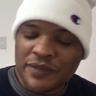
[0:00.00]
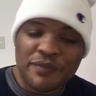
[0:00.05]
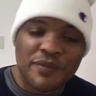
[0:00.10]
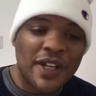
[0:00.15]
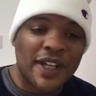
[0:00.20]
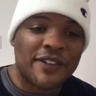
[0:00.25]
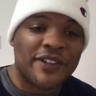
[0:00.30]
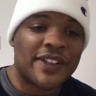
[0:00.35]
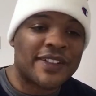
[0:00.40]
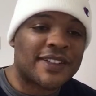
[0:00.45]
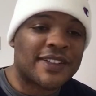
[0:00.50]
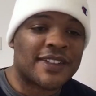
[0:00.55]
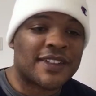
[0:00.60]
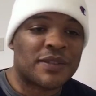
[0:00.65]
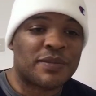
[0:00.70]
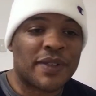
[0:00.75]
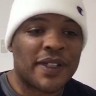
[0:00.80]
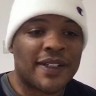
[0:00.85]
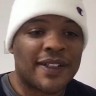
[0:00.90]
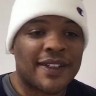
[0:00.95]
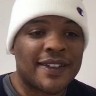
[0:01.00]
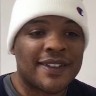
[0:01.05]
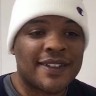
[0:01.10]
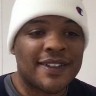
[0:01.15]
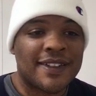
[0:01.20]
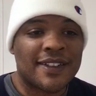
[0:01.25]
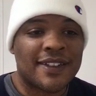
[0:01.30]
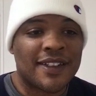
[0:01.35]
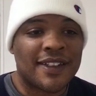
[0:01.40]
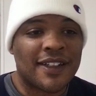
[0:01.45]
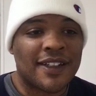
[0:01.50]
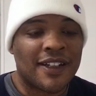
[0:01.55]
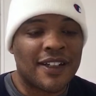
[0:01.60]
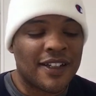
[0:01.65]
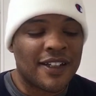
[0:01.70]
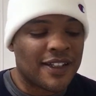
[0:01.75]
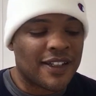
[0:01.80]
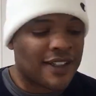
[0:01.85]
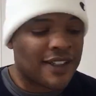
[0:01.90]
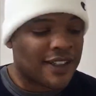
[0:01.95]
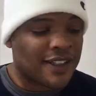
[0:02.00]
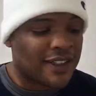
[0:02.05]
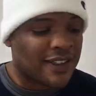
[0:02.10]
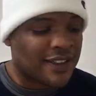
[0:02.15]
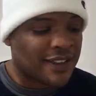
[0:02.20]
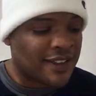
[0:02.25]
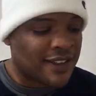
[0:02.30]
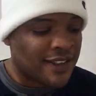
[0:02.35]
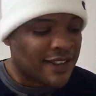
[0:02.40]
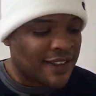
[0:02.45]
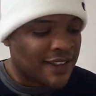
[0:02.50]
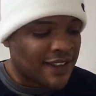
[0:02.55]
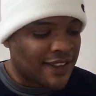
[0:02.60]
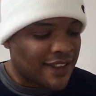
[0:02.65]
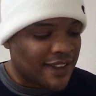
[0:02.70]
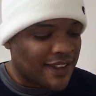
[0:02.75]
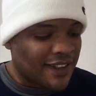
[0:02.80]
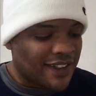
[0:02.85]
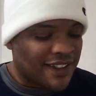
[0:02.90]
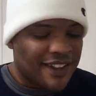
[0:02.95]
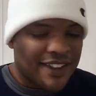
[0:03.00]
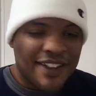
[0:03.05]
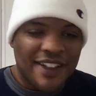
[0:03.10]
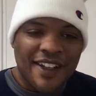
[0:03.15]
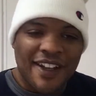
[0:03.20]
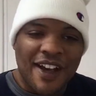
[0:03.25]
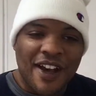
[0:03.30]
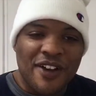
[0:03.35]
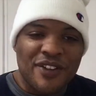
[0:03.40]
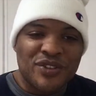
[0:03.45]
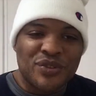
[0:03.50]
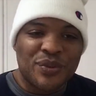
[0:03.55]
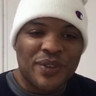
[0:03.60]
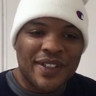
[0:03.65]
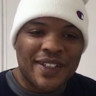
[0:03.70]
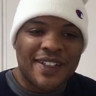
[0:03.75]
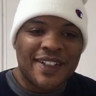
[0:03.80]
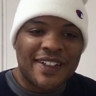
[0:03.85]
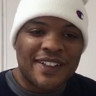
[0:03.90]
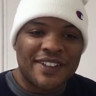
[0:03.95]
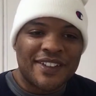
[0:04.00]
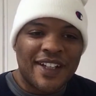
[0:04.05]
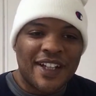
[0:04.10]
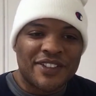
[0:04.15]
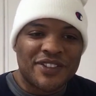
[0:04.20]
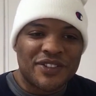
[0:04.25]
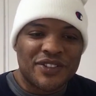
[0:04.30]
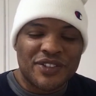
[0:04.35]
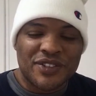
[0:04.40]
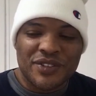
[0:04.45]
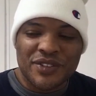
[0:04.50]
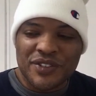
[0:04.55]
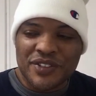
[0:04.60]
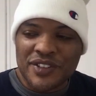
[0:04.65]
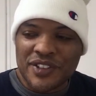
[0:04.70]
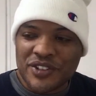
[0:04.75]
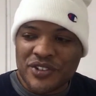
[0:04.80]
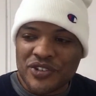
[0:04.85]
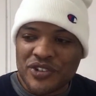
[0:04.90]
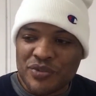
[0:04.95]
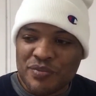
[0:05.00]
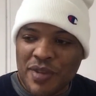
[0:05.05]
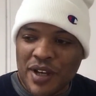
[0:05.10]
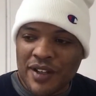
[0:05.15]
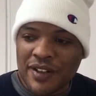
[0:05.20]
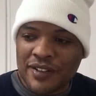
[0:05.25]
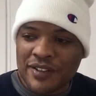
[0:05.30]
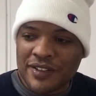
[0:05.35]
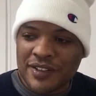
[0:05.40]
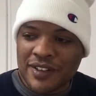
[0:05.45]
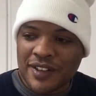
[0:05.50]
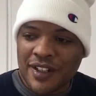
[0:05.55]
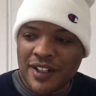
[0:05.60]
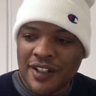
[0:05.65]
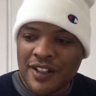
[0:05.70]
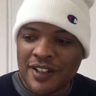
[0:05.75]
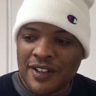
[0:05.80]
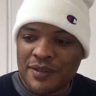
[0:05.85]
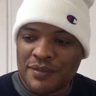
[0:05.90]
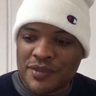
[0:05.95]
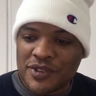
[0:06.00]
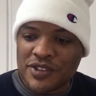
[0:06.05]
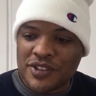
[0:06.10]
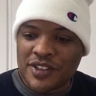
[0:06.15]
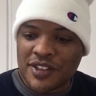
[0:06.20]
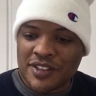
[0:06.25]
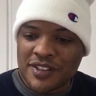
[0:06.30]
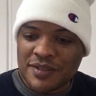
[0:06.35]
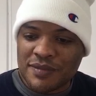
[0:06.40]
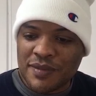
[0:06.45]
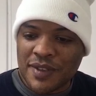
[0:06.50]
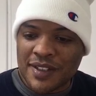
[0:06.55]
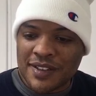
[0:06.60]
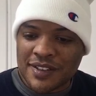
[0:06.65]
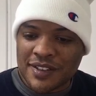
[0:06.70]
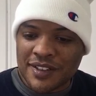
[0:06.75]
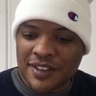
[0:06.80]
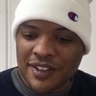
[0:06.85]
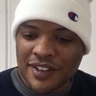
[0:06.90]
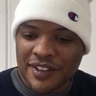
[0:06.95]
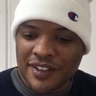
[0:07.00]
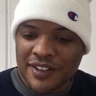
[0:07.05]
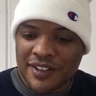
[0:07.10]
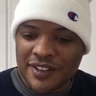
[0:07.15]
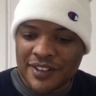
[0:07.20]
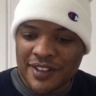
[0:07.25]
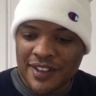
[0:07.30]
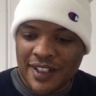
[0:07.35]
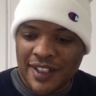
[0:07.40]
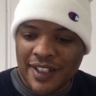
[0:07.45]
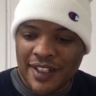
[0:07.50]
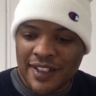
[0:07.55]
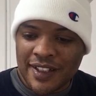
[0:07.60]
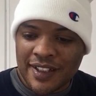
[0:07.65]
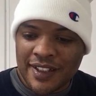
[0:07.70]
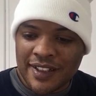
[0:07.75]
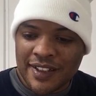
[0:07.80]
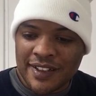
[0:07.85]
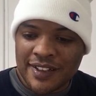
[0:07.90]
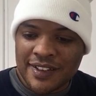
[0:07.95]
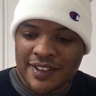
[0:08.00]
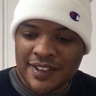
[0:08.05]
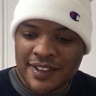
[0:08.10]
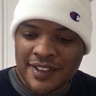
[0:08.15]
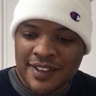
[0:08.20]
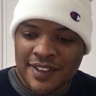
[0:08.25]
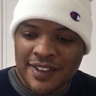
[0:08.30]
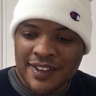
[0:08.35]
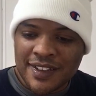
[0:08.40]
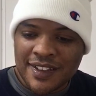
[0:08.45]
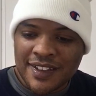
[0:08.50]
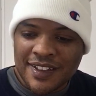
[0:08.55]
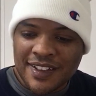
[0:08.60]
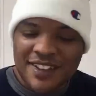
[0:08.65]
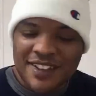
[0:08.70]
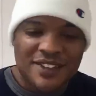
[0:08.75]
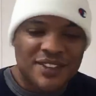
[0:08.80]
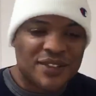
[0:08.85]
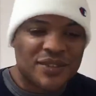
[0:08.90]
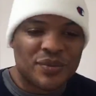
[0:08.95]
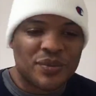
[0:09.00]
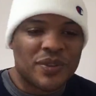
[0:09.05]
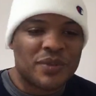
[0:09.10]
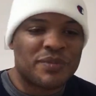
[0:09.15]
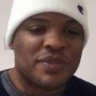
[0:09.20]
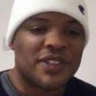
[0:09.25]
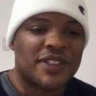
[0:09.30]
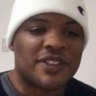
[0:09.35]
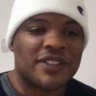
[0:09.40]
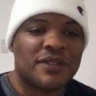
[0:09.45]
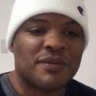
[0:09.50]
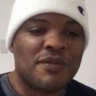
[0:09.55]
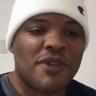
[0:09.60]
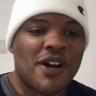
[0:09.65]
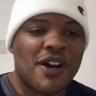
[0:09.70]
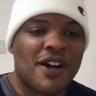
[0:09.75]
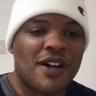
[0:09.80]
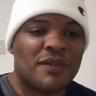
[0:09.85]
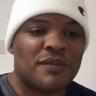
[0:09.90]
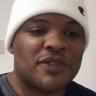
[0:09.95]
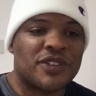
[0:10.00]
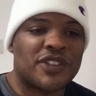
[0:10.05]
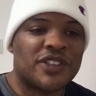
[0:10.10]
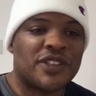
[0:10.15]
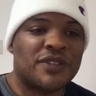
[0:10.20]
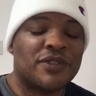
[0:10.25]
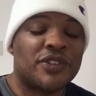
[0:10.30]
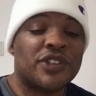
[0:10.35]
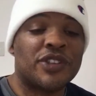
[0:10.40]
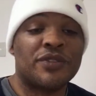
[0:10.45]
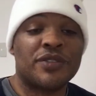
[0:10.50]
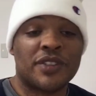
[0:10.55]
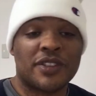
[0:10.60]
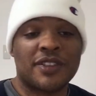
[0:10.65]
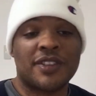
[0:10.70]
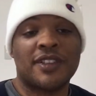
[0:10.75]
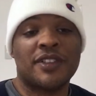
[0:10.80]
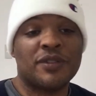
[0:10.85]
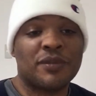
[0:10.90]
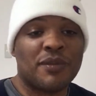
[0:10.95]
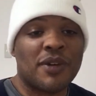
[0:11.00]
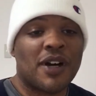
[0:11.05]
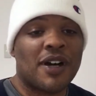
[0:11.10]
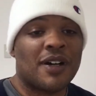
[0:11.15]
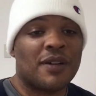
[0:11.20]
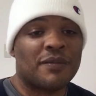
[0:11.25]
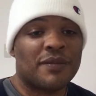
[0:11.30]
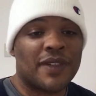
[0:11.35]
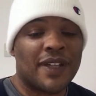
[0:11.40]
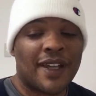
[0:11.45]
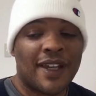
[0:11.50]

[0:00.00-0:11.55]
My recent experience, I was working at an international school. This is about 6 months ago. And this is one particular mom. She was a single mom.